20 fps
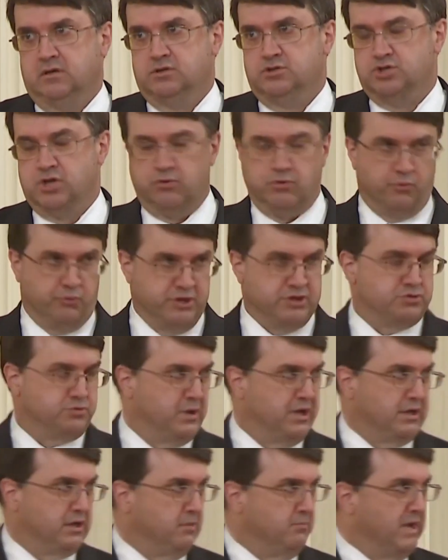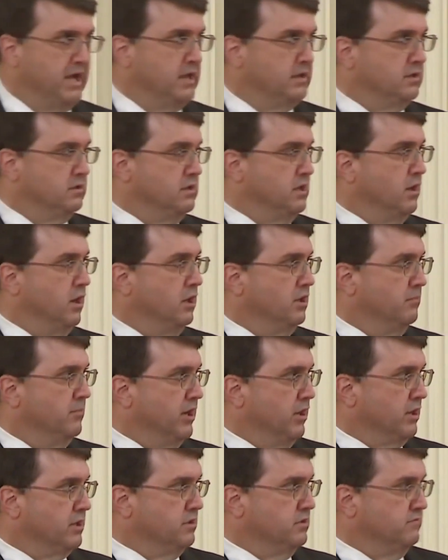General Ridgway commanded the
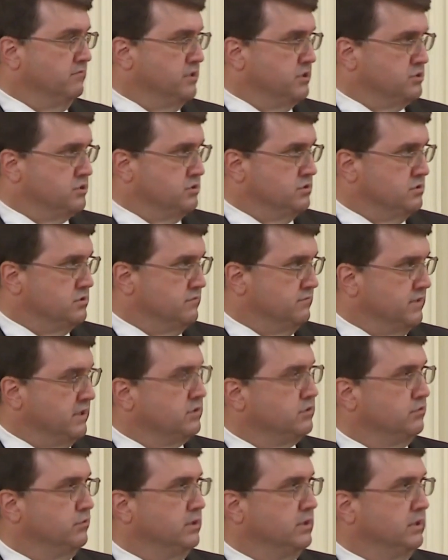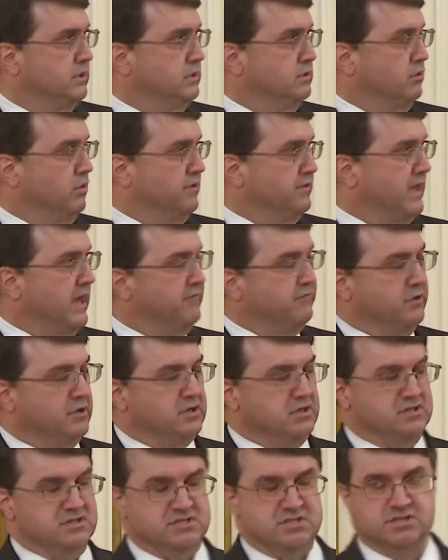All-American Division to victory in North Africa
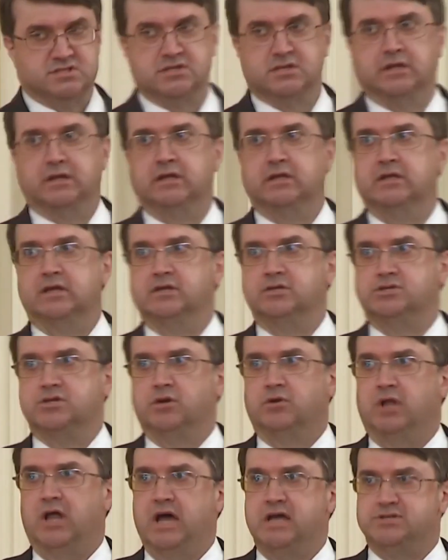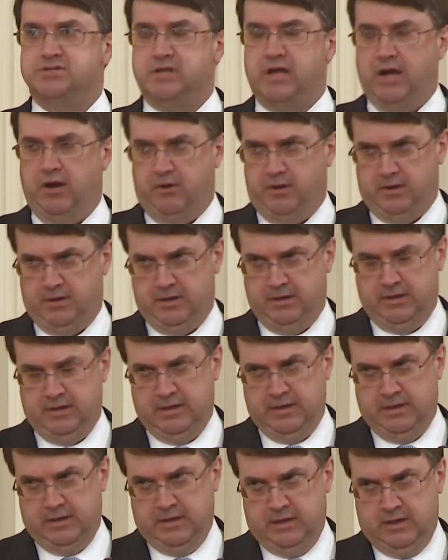and Sicily, and then General Eisenhower
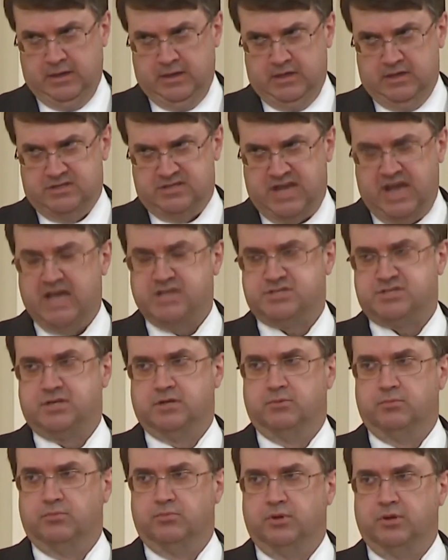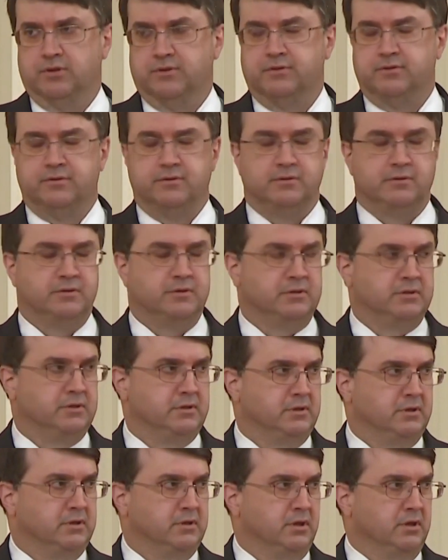tasked him with
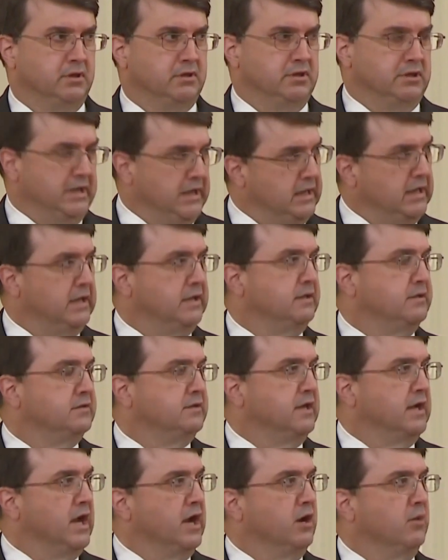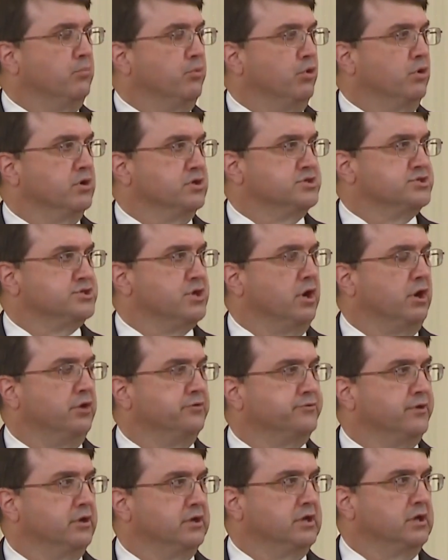leading the airborne
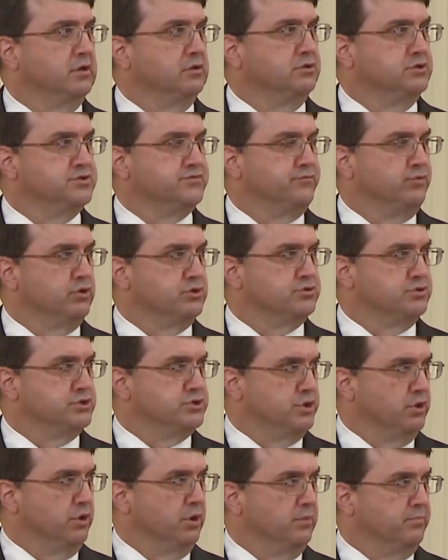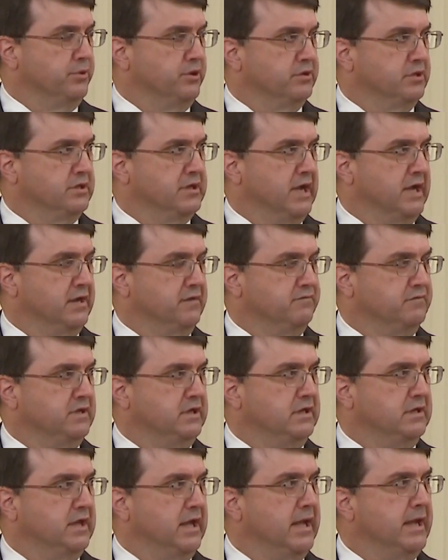assault on Hitler's fortress Europe on the night of
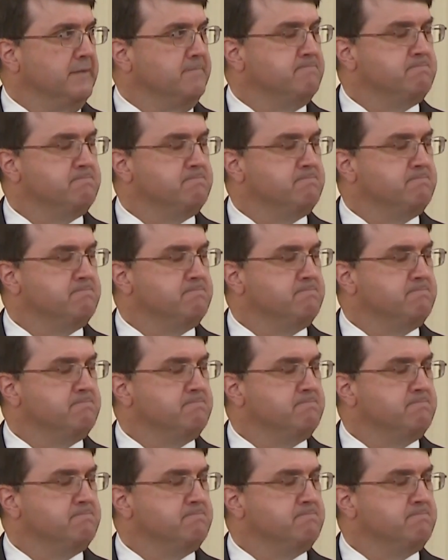D-Day.